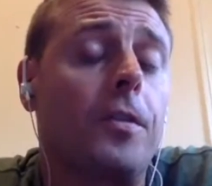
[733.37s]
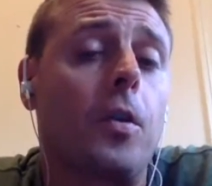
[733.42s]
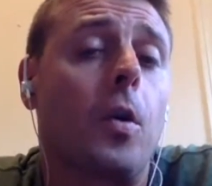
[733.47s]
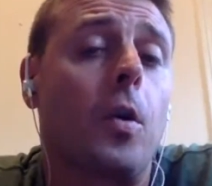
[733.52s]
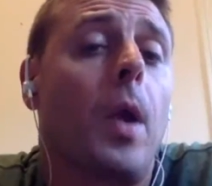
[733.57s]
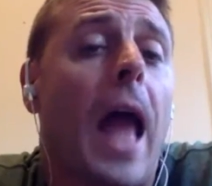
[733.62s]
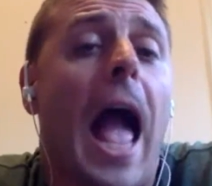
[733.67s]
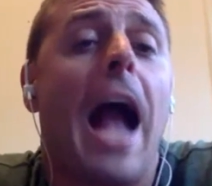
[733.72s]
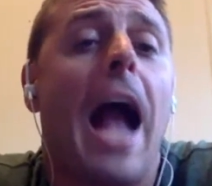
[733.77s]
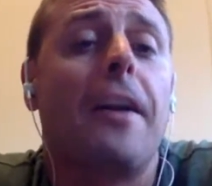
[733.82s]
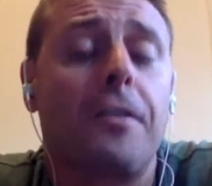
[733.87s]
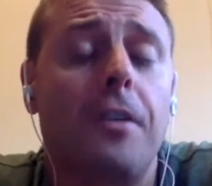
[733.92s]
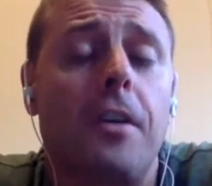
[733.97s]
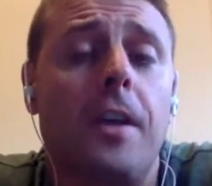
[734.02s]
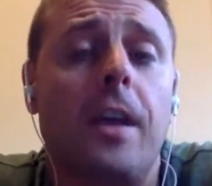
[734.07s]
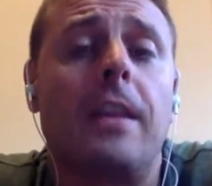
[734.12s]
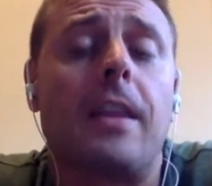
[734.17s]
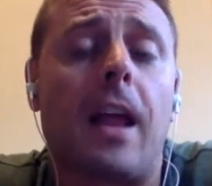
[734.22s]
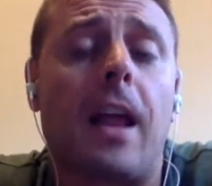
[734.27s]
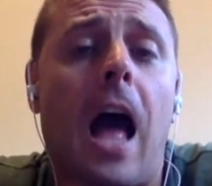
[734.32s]
No, it's true. And I
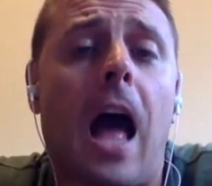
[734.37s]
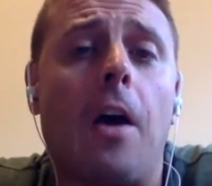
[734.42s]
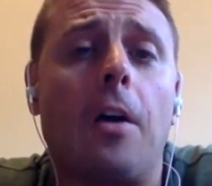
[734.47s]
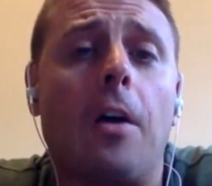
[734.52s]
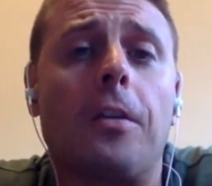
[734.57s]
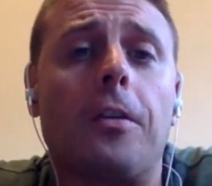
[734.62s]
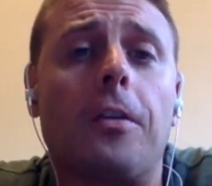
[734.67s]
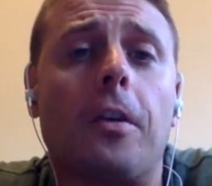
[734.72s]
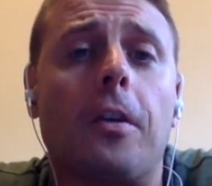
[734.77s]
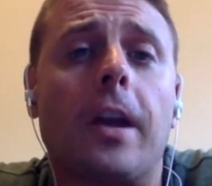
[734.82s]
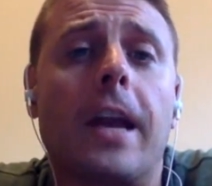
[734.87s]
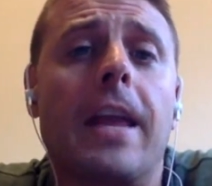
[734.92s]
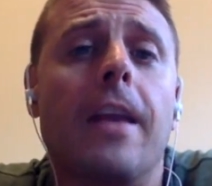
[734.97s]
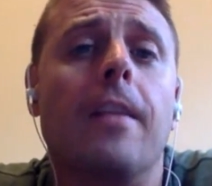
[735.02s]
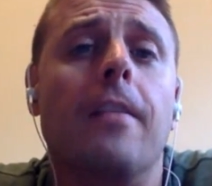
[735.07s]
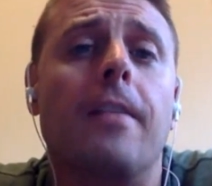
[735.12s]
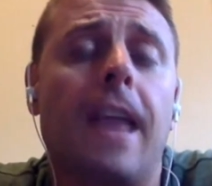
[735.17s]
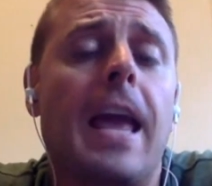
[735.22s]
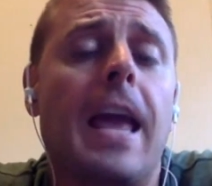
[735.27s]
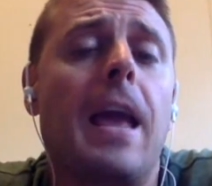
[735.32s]
actually think that
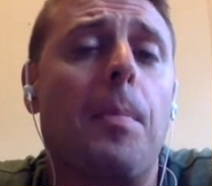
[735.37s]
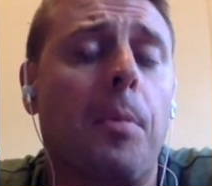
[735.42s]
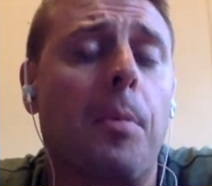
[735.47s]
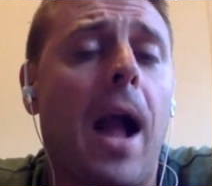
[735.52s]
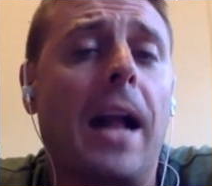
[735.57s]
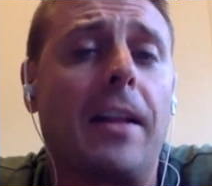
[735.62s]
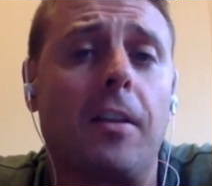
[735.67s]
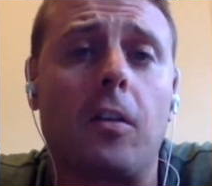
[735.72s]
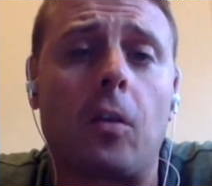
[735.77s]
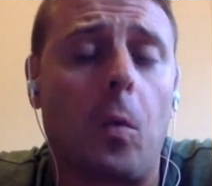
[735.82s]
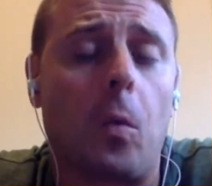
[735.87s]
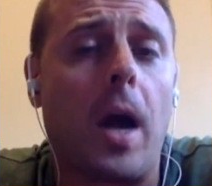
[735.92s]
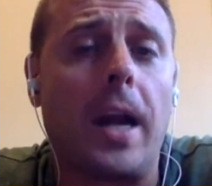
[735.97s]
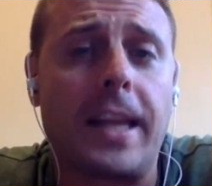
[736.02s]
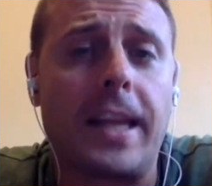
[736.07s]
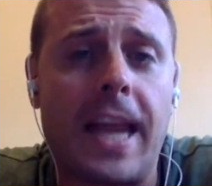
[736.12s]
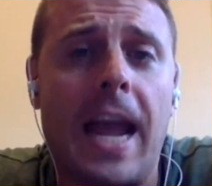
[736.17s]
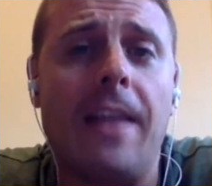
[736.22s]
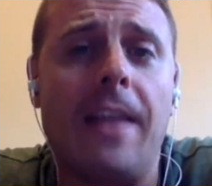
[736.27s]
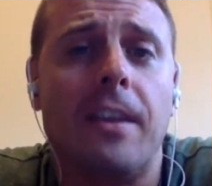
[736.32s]
Hollister is a
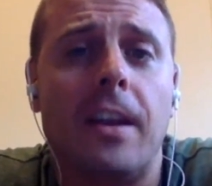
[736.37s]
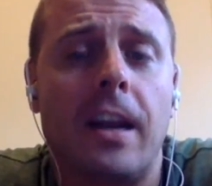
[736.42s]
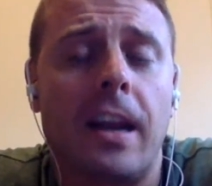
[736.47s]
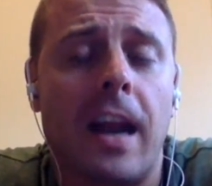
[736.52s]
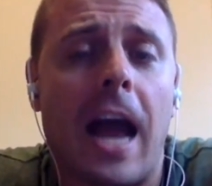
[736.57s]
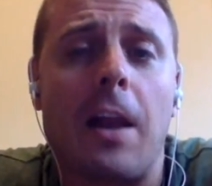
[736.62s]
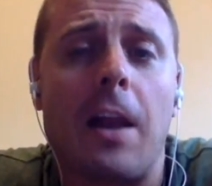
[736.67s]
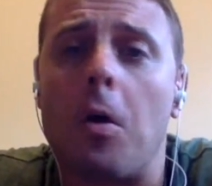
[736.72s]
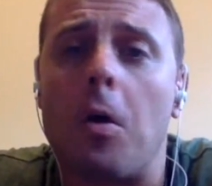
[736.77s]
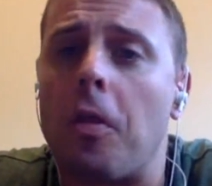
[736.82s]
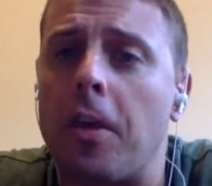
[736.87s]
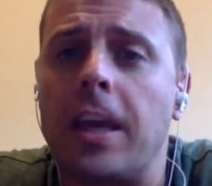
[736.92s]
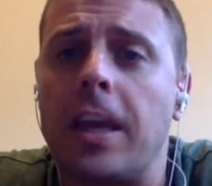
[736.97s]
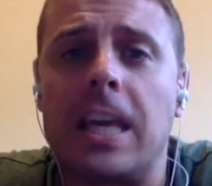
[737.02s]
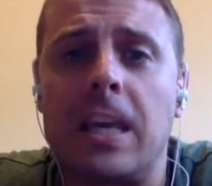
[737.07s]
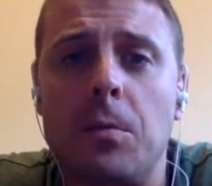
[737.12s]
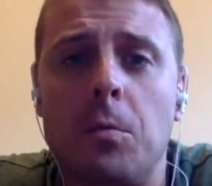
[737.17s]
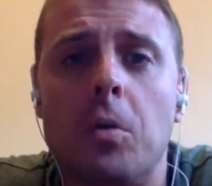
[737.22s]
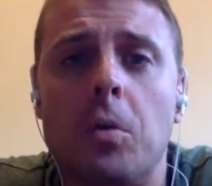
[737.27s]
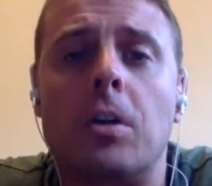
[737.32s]
practice squad candidate. I
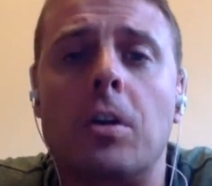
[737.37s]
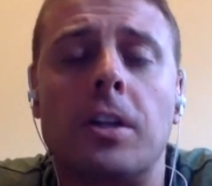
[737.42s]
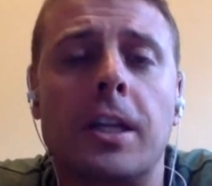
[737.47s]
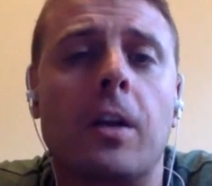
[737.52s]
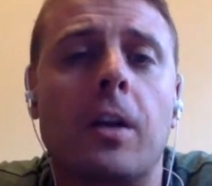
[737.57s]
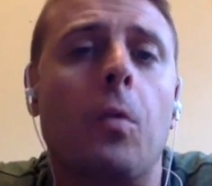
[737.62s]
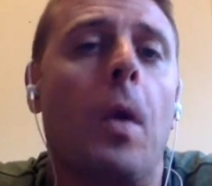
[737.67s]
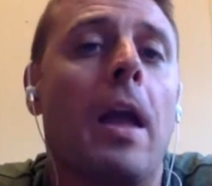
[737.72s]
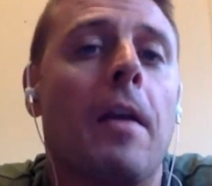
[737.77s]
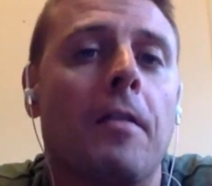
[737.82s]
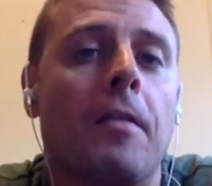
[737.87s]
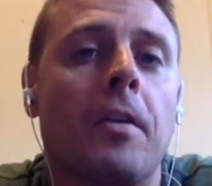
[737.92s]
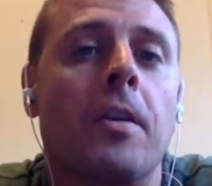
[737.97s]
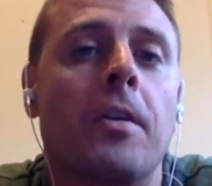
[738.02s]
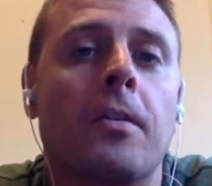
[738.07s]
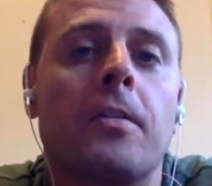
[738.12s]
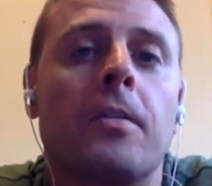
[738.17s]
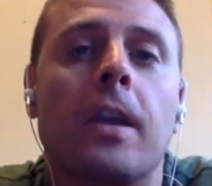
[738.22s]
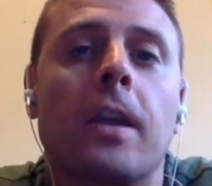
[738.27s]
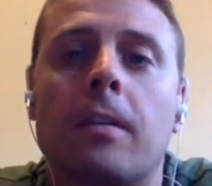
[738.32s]
don't think he will clear
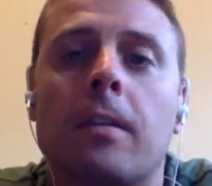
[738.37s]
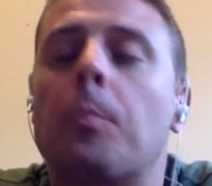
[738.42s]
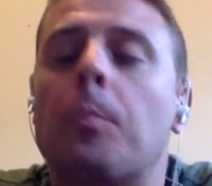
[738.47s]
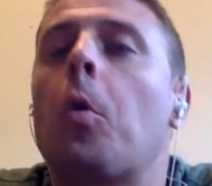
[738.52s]
waivers.